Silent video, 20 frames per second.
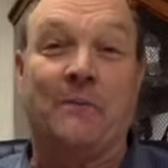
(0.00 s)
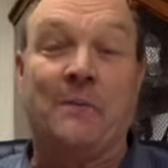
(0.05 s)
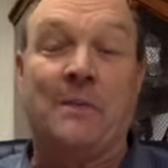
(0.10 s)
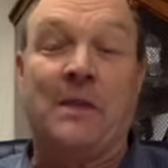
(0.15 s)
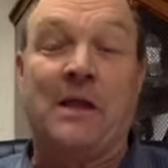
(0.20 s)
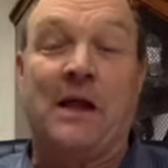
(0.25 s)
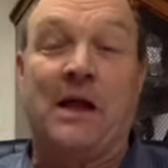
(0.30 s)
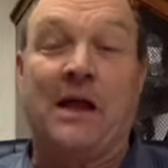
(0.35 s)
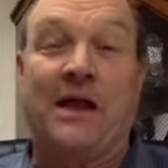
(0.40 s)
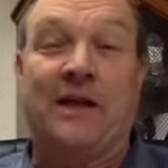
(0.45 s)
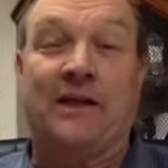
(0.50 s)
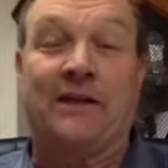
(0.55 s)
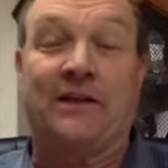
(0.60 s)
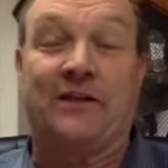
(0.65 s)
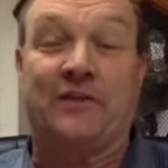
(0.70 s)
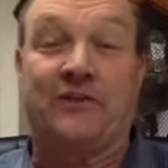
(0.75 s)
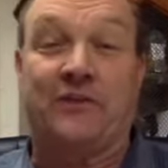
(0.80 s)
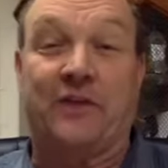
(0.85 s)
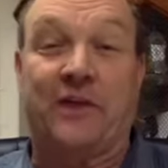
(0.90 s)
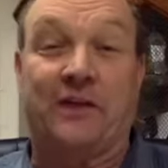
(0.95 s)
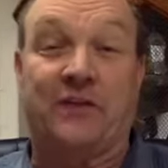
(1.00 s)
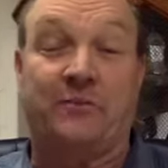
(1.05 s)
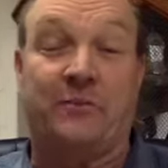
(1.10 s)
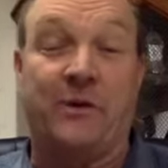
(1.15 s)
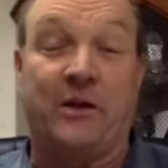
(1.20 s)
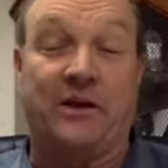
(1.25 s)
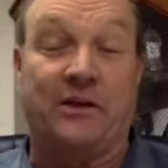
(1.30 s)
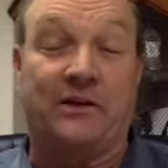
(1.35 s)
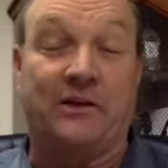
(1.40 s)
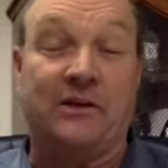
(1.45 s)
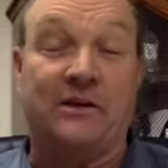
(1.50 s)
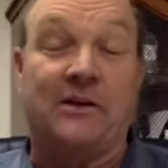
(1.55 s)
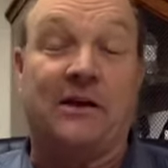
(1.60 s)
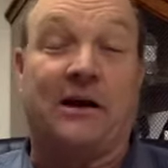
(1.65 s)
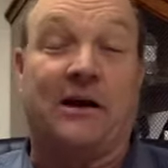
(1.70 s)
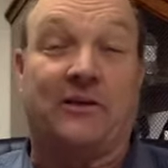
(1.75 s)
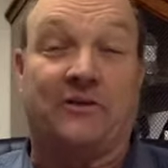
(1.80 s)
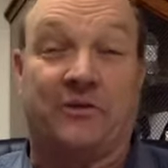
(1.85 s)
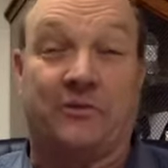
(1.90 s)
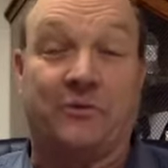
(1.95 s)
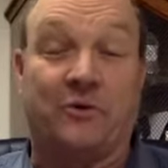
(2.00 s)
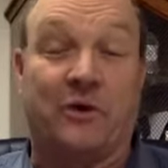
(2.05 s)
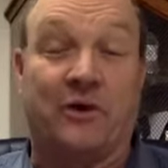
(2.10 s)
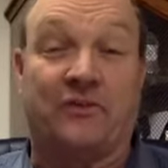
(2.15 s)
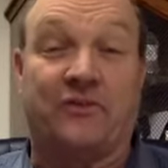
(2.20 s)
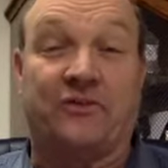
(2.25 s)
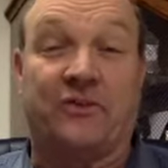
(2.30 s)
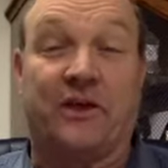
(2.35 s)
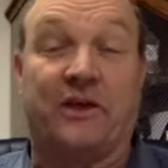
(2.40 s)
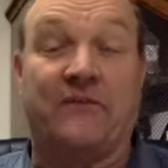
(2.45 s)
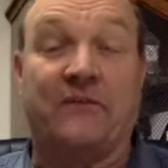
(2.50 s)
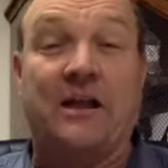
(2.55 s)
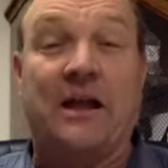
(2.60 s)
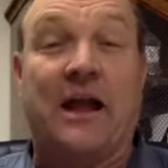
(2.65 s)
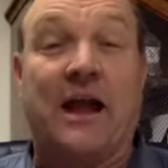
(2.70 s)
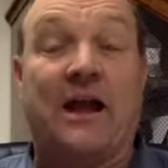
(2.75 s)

and so that's been some great stuff.